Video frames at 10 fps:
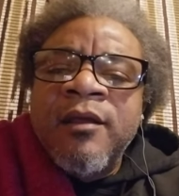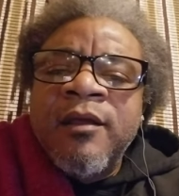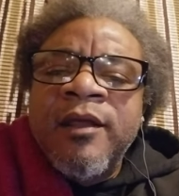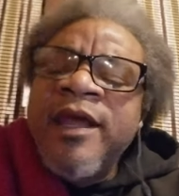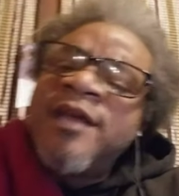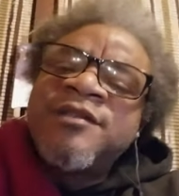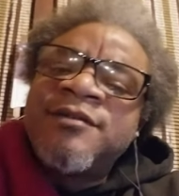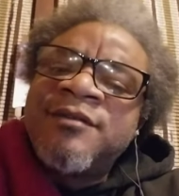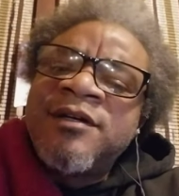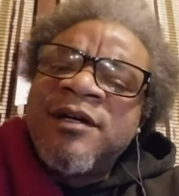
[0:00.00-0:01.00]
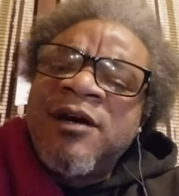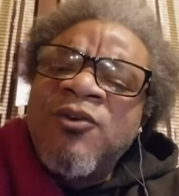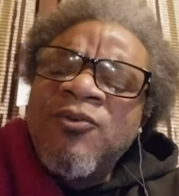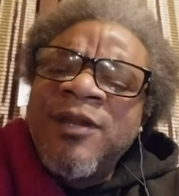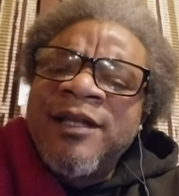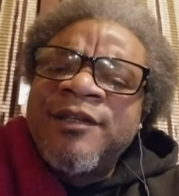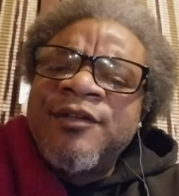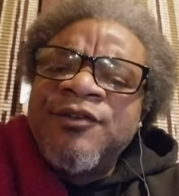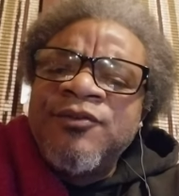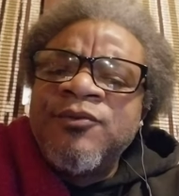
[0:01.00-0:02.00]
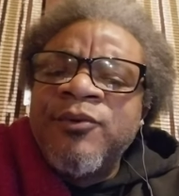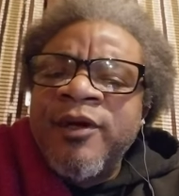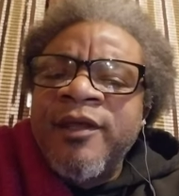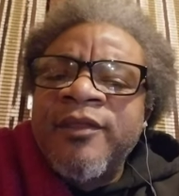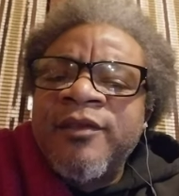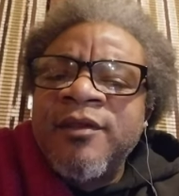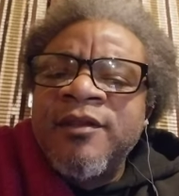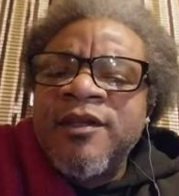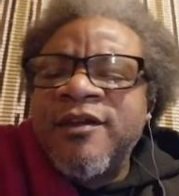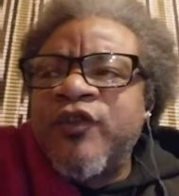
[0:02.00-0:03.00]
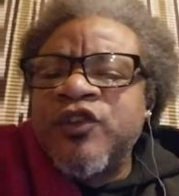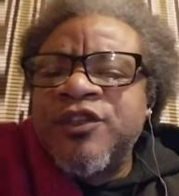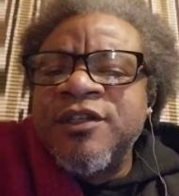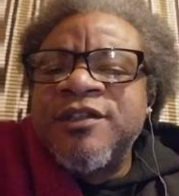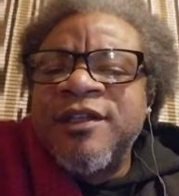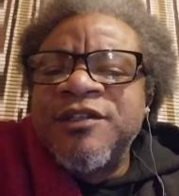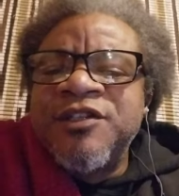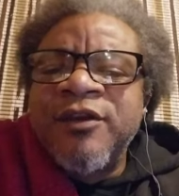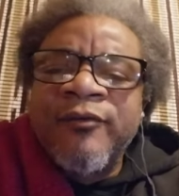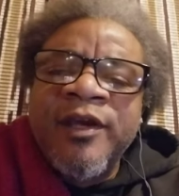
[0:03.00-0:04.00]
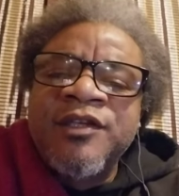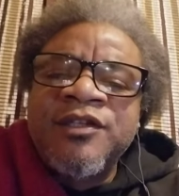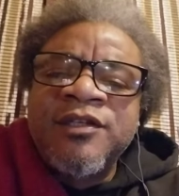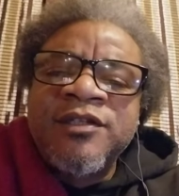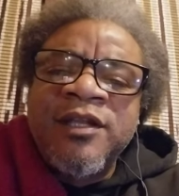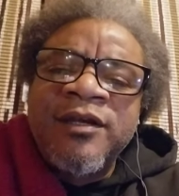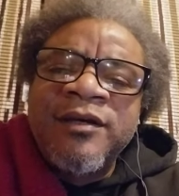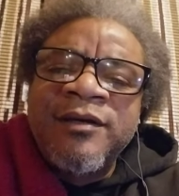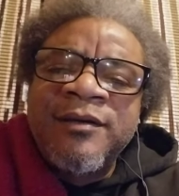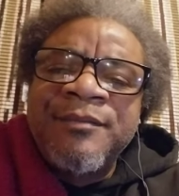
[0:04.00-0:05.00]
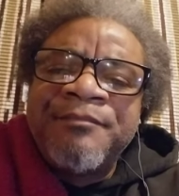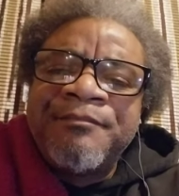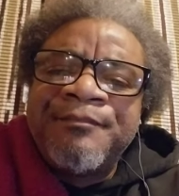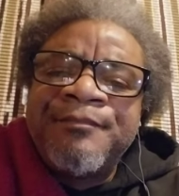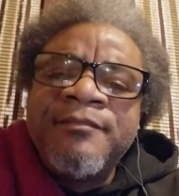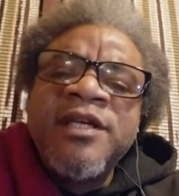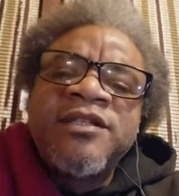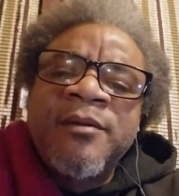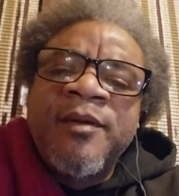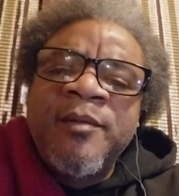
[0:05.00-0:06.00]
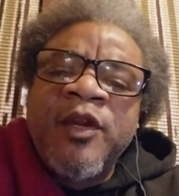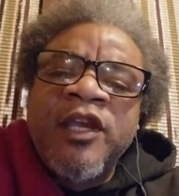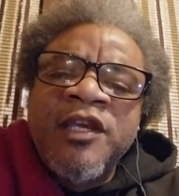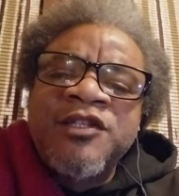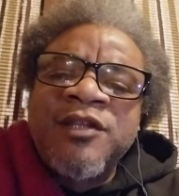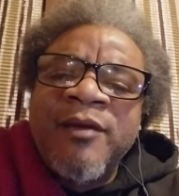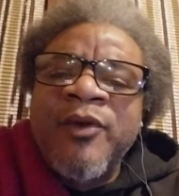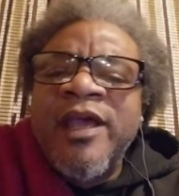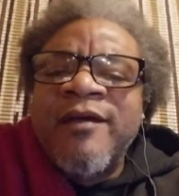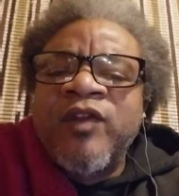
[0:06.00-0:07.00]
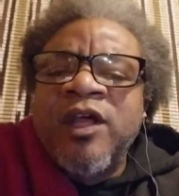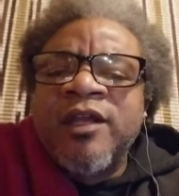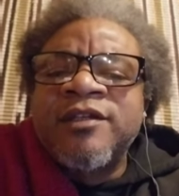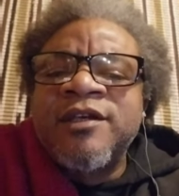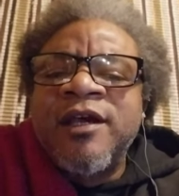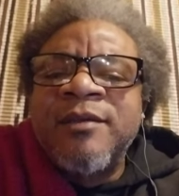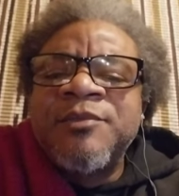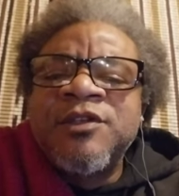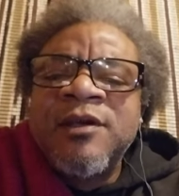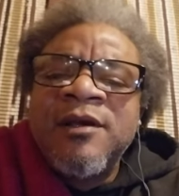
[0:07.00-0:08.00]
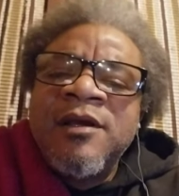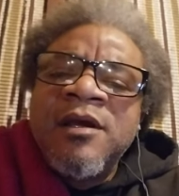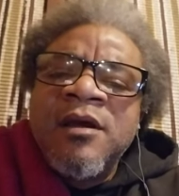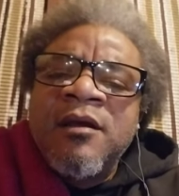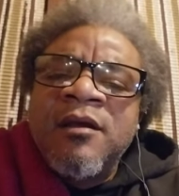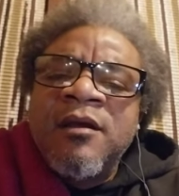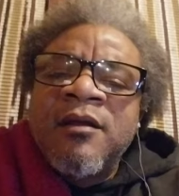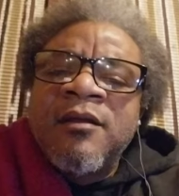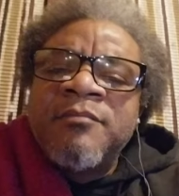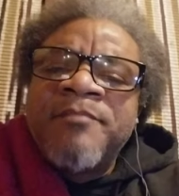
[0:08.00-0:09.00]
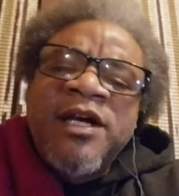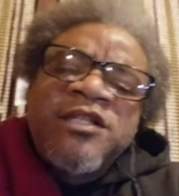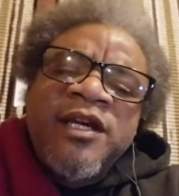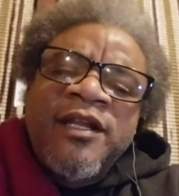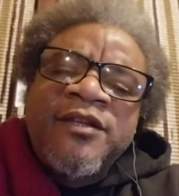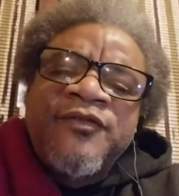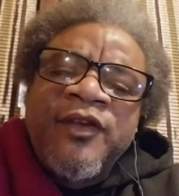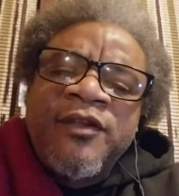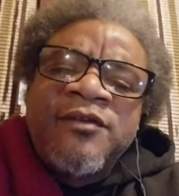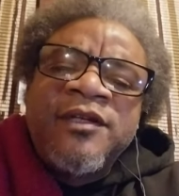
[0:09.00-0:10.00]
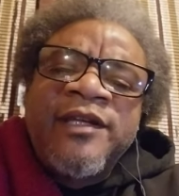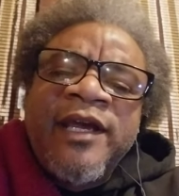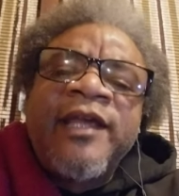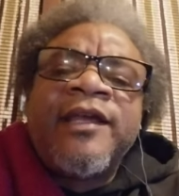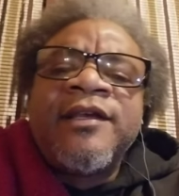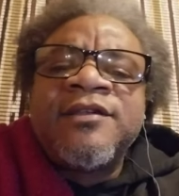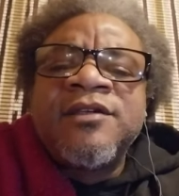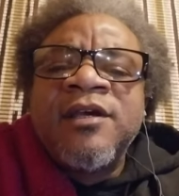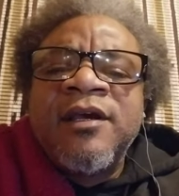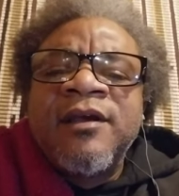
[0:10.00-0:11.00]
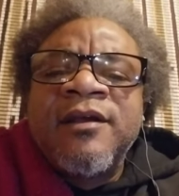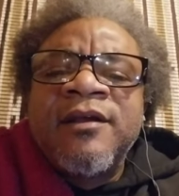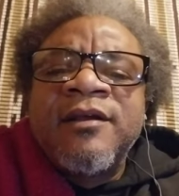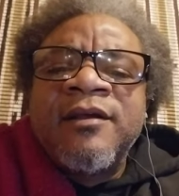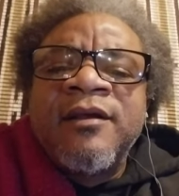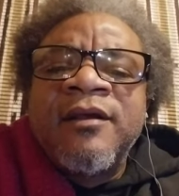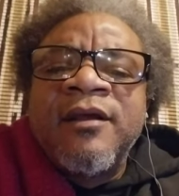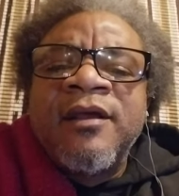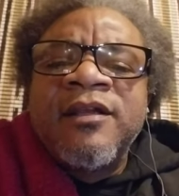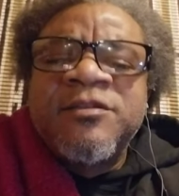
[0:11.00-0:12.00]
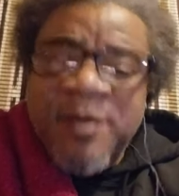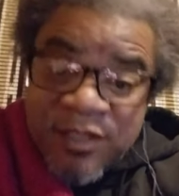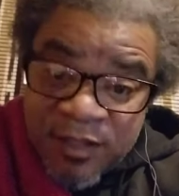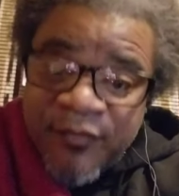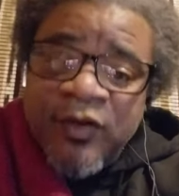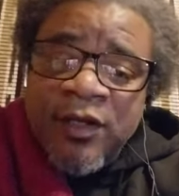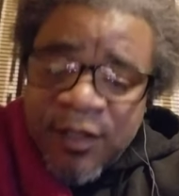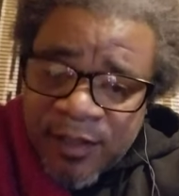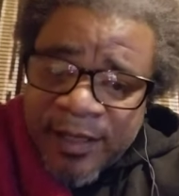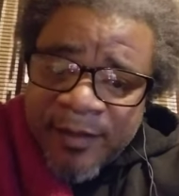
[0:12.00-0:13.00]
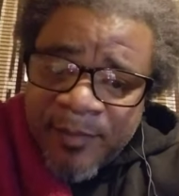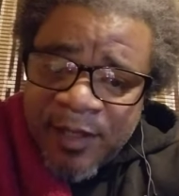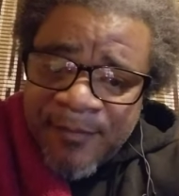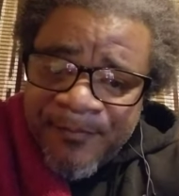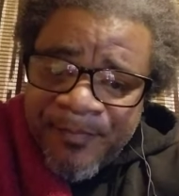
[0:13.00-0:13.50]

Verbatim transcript: And it has a whole lot to do with the differences in generations and the messed up communication that we have a lot of times. My challenge for you today is, especially if you look like me,